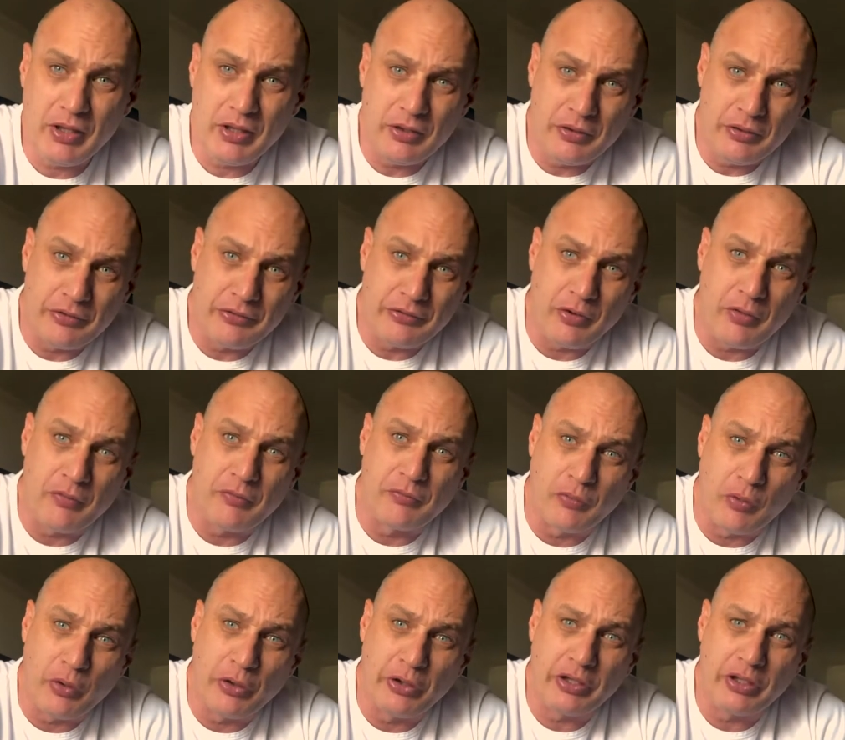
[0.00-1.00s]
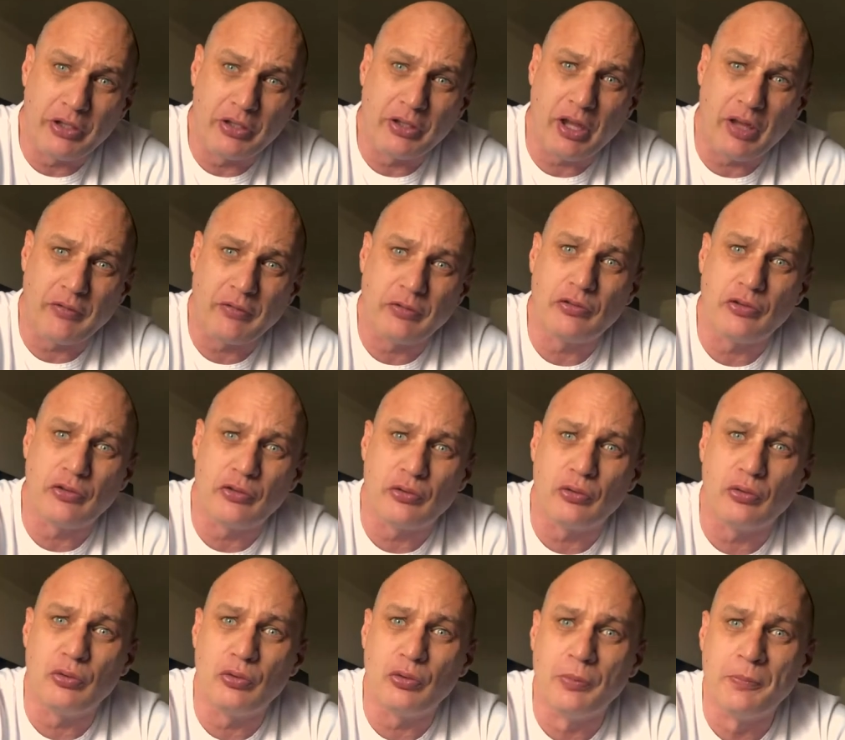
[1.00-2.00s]
is avoiding having to
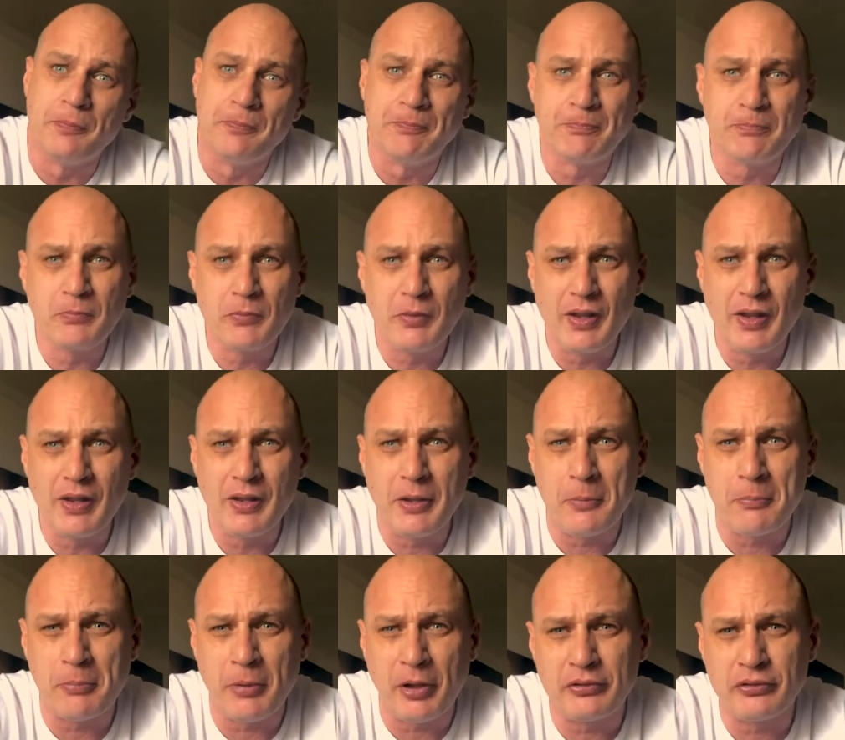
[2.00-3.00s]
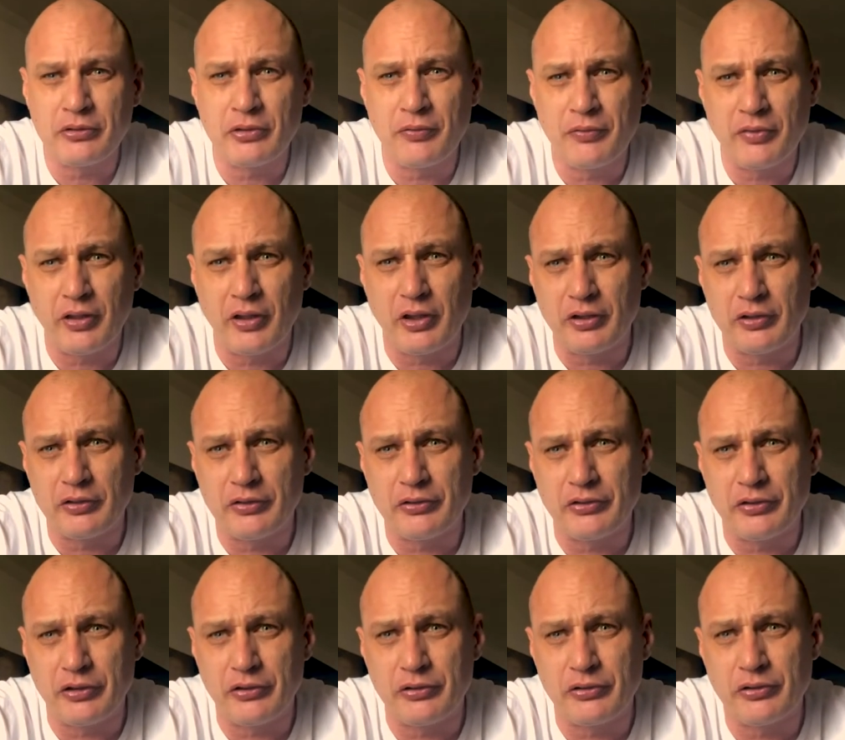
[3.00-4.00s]
do a bunch of
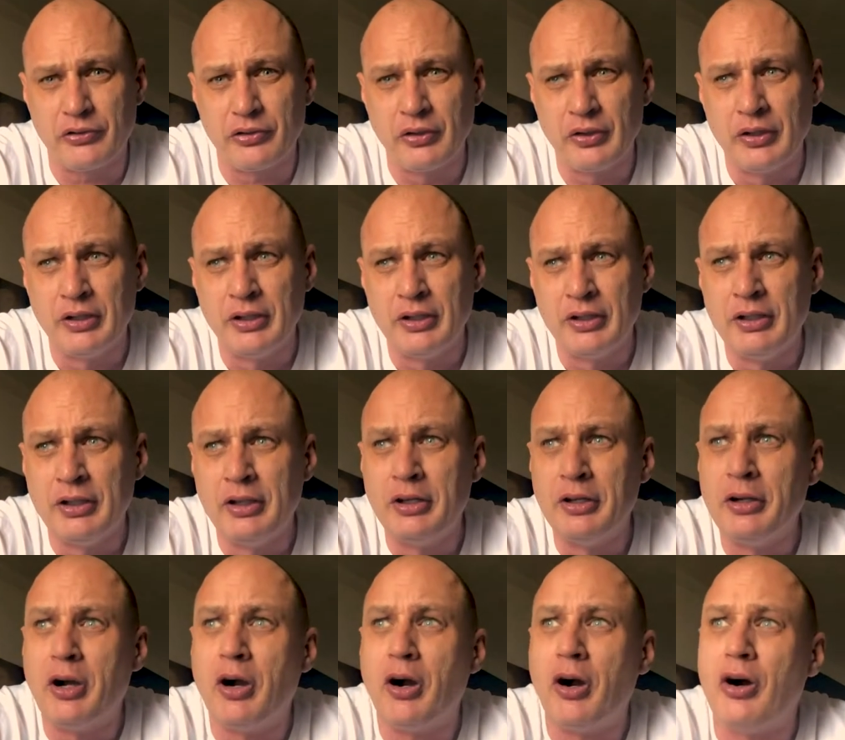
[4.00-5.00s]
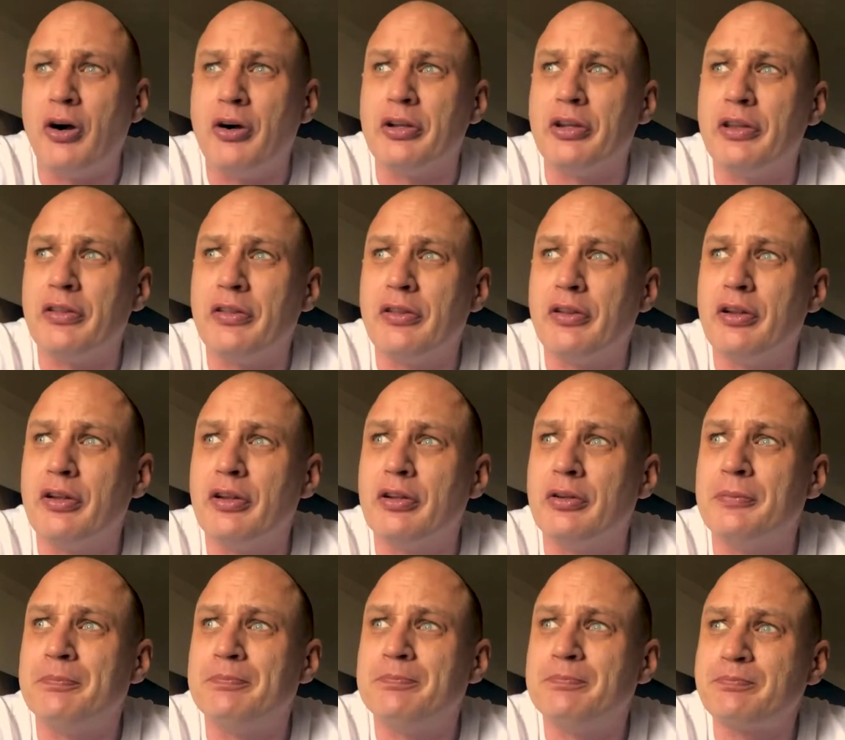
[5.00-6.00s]
things that are
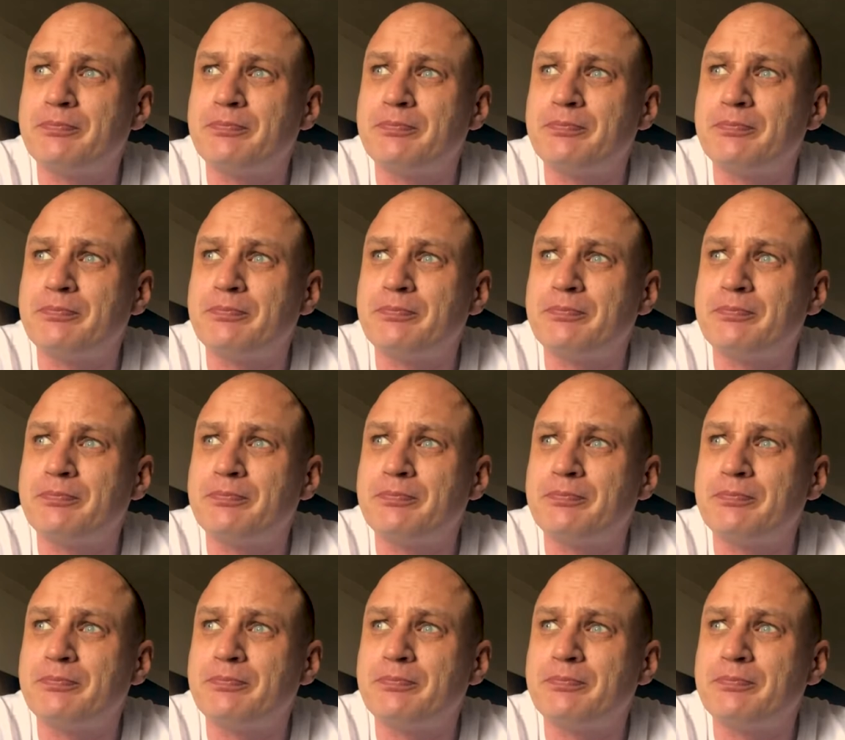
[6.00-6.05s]
either